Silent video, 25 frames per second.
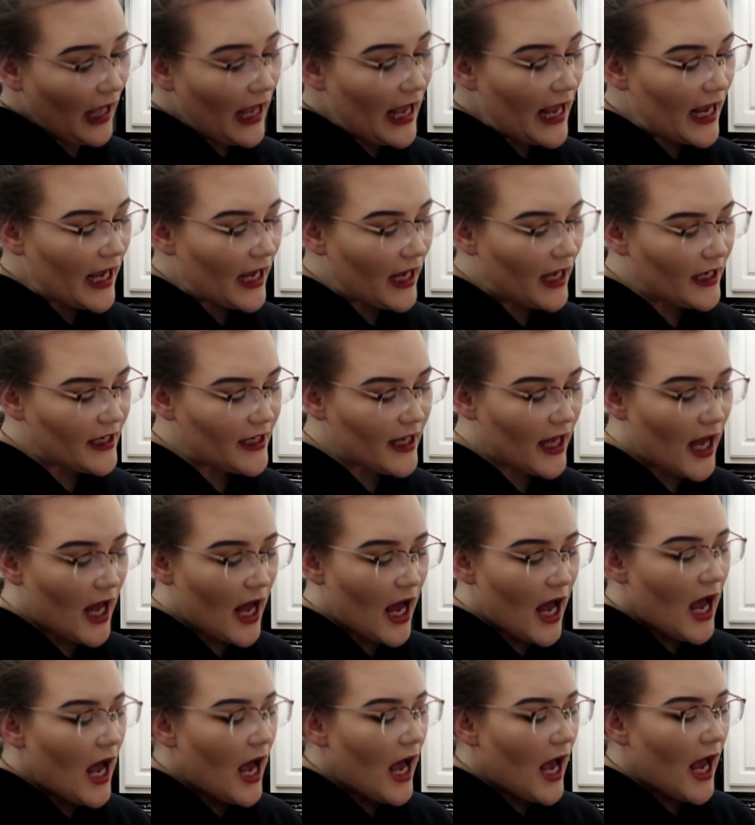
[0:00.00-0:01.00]
and
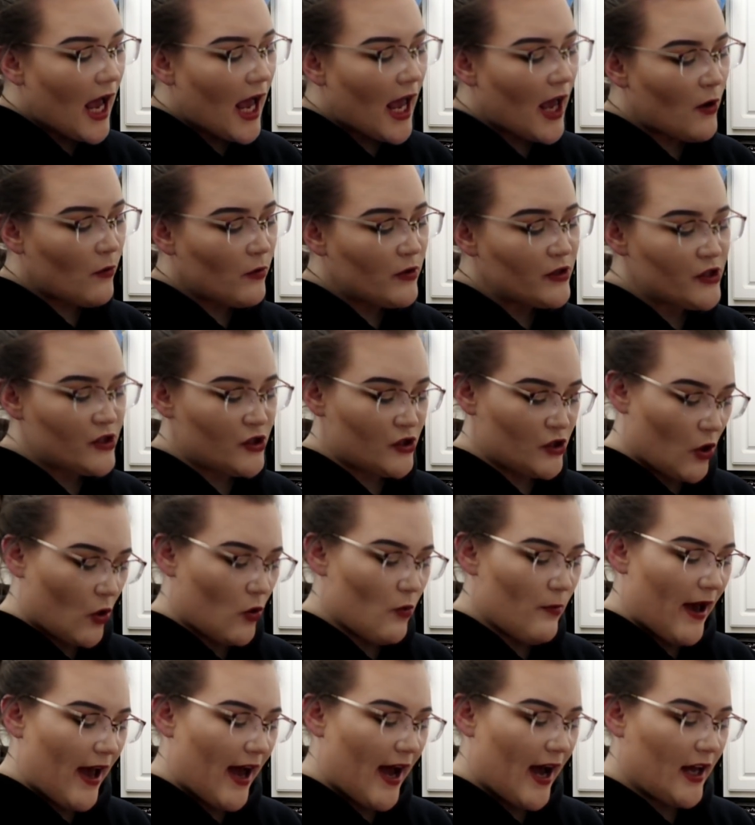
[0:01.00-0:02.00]
it was
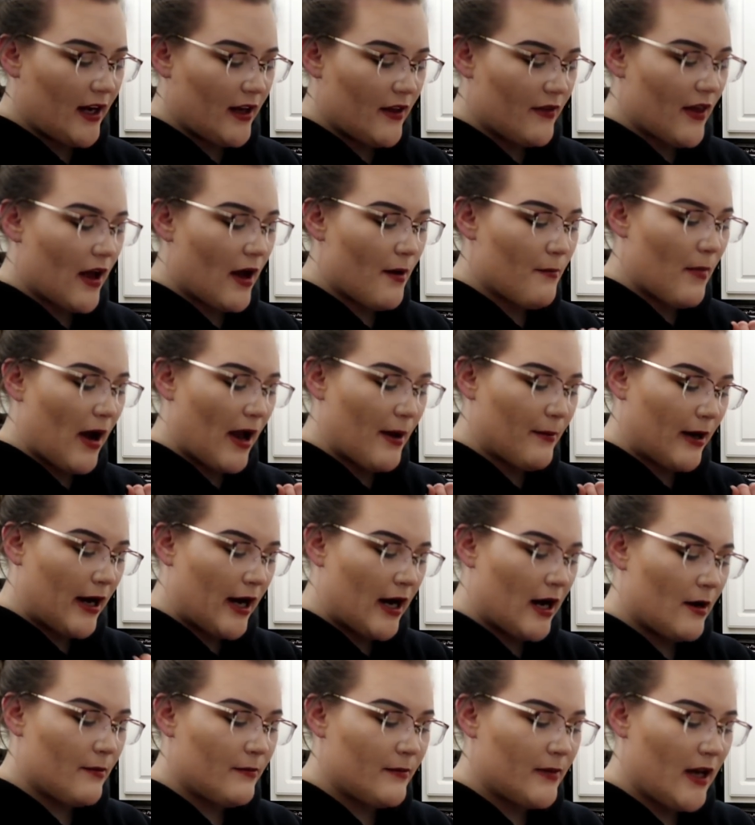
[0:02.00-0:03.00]
so bad that my
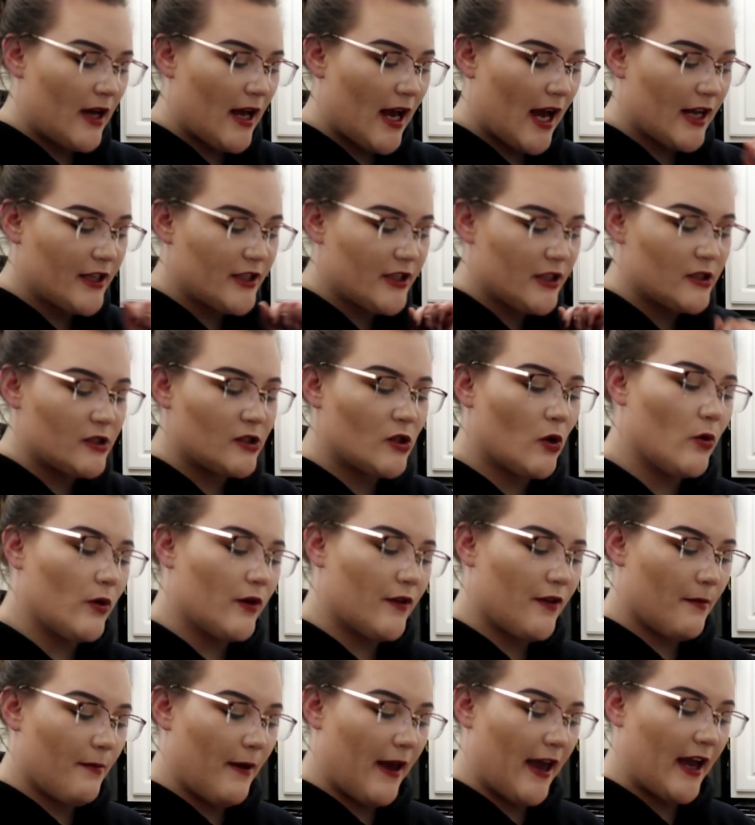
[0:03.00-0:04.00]
mom had to
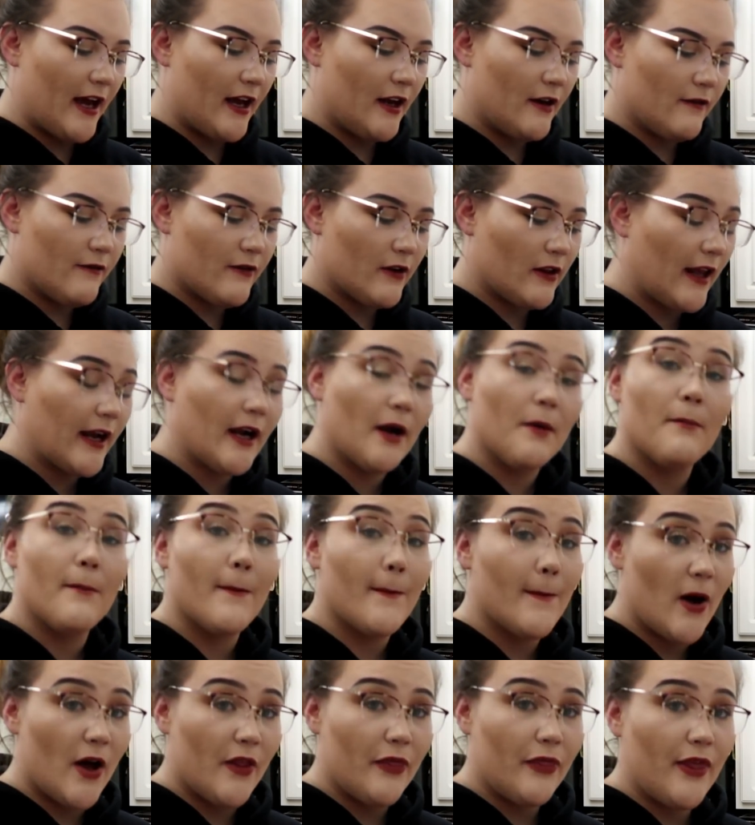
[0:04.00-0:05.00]
soak the pan for like a
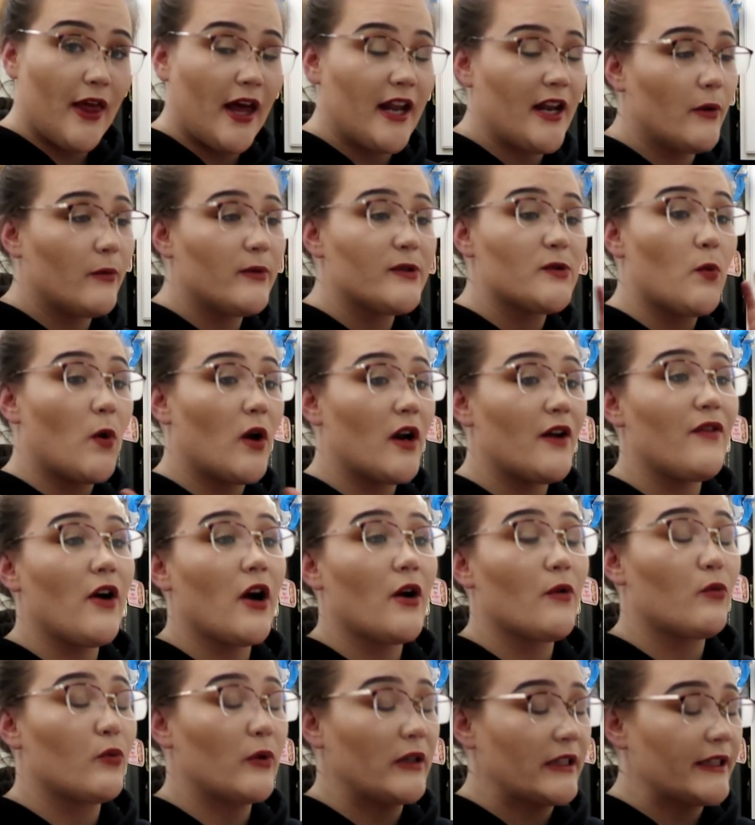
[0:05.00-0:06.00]
month and it was one of
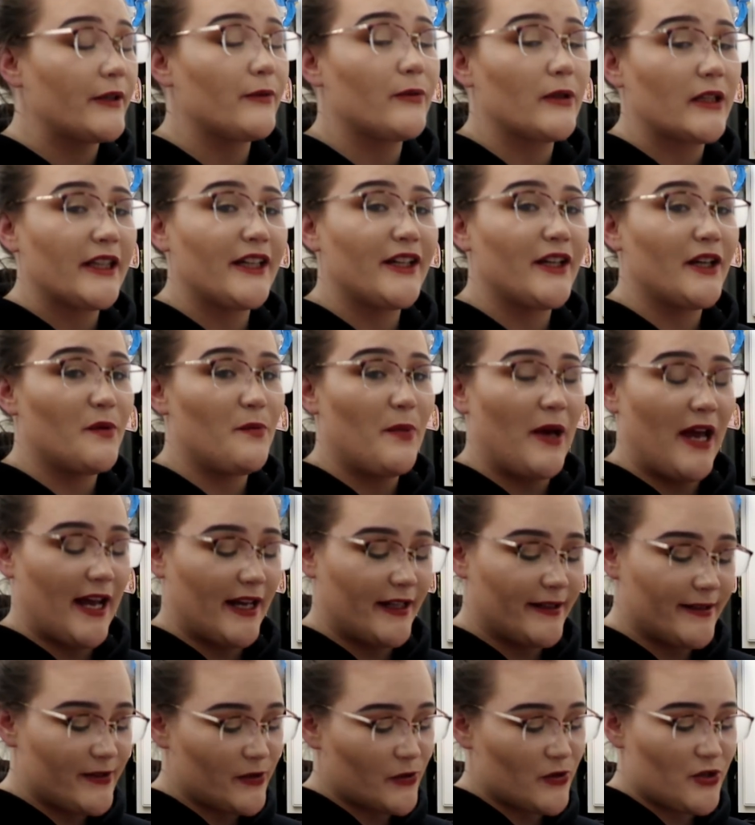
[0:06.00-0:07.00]
our really really good
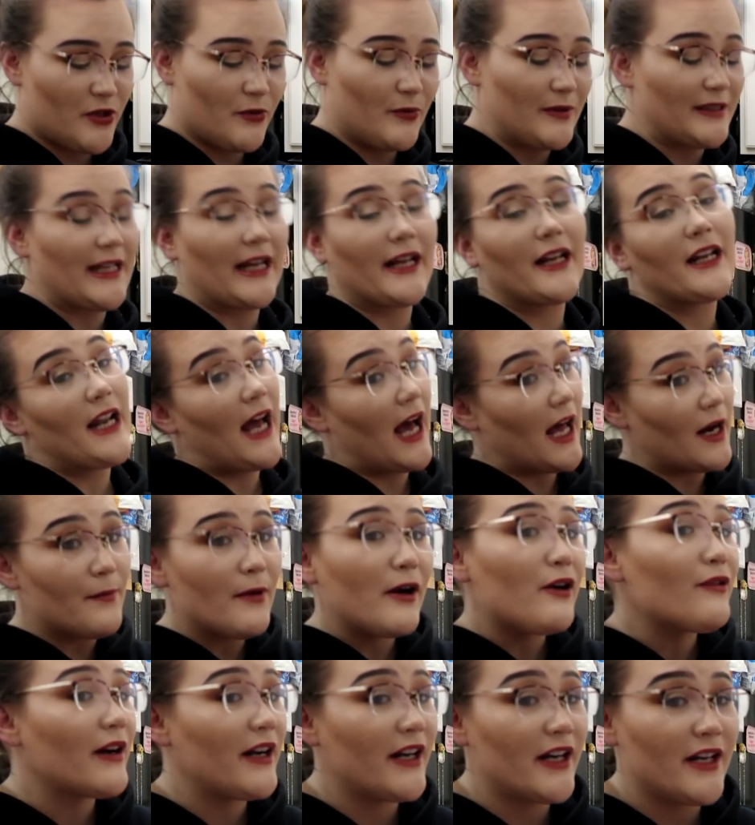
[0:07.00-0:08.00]
pans so she was like not
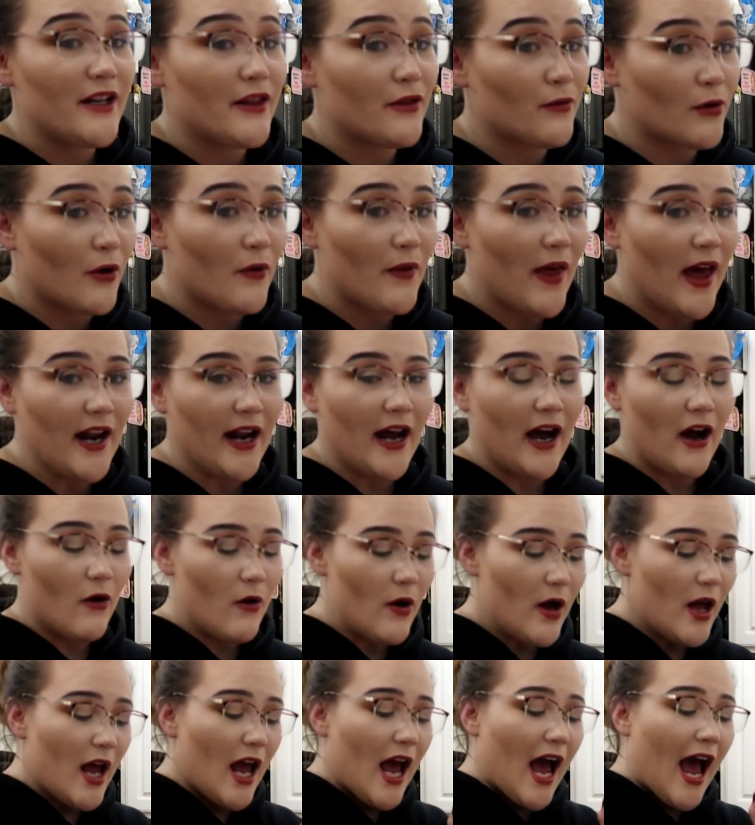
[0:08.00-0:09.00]
about ready to throw that
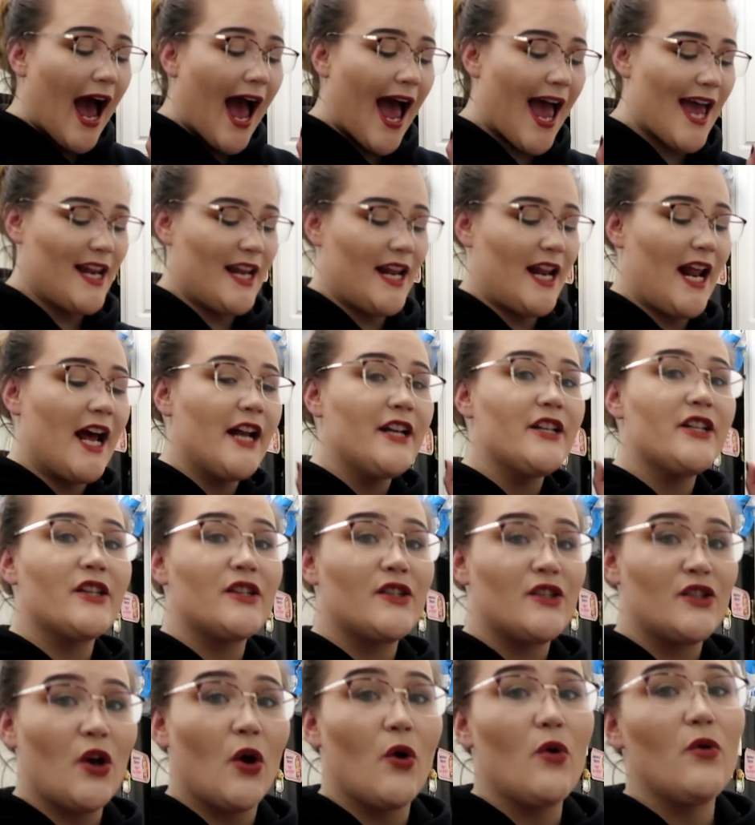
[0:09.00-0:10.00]
out and it had to
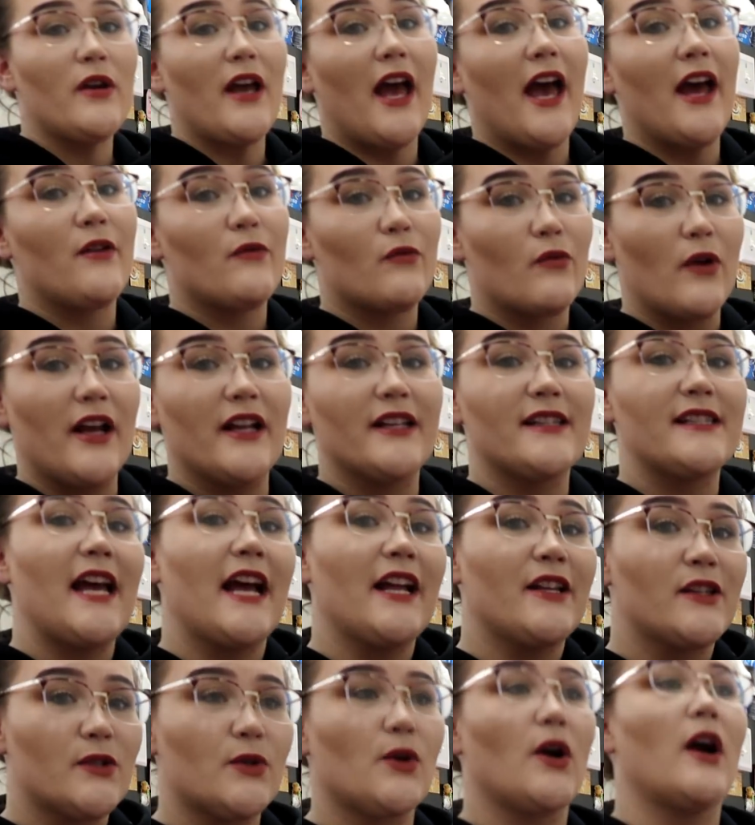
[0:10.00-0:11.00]
soak and rinse
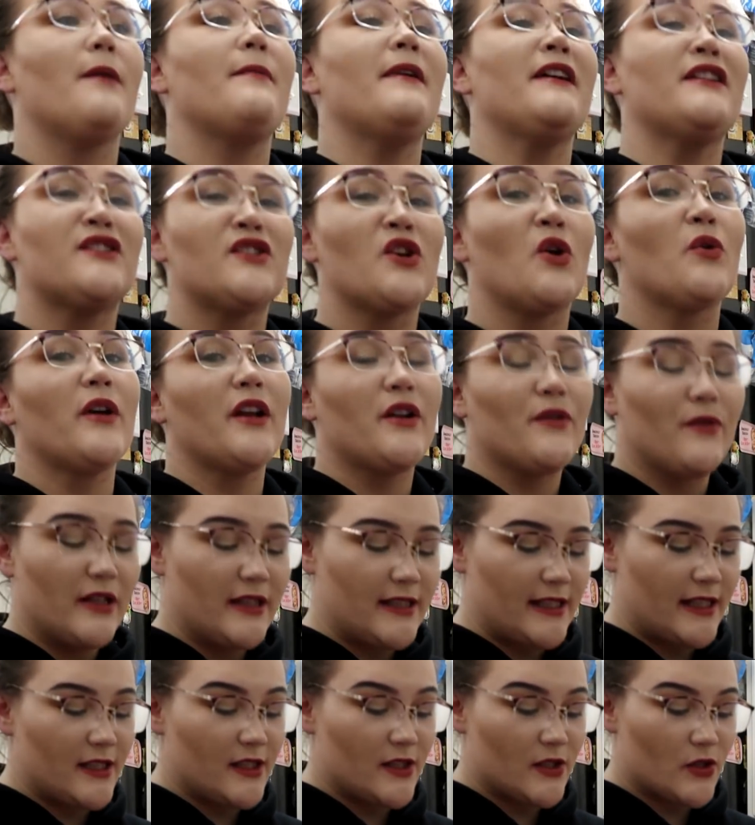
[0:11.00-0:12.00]
and scrub and soak and
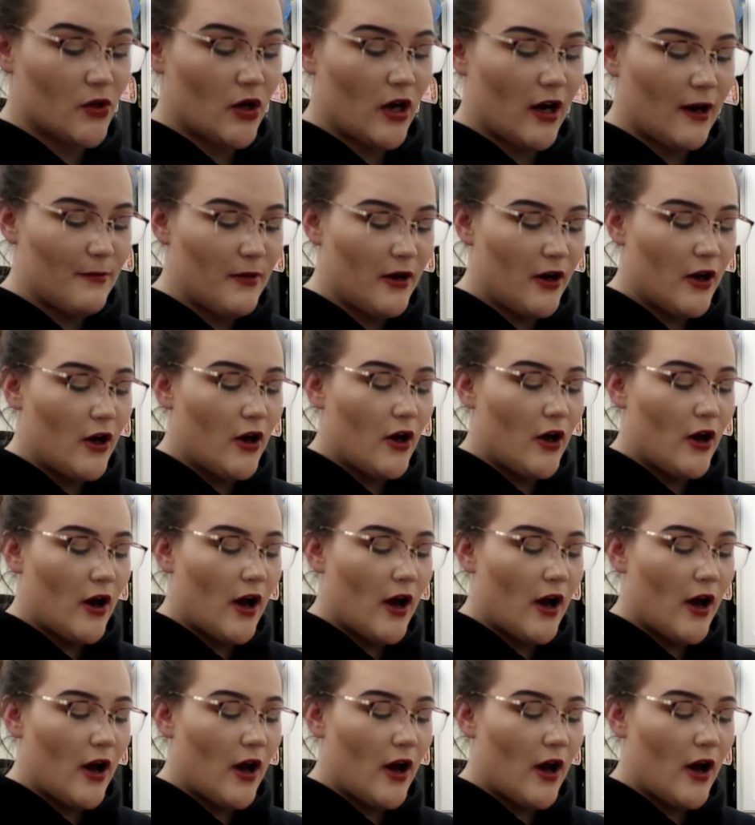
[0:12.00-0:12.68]
rinse and scrub